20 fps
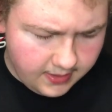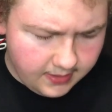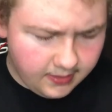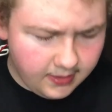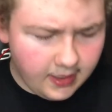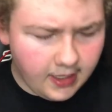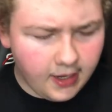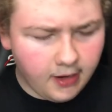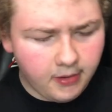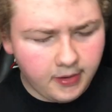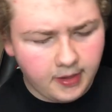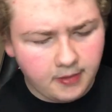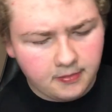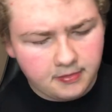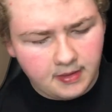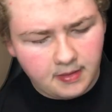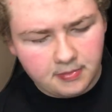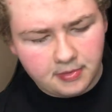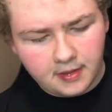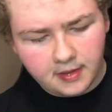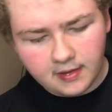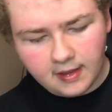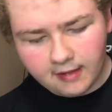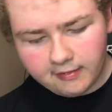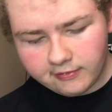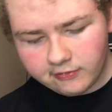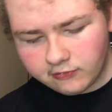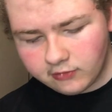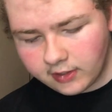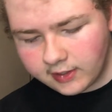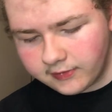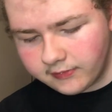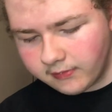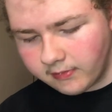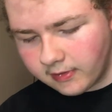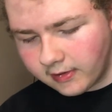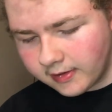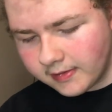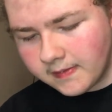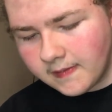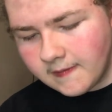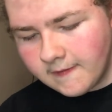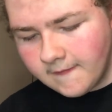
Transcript: Yeah, okay, same thing, Hallie's trying too hard.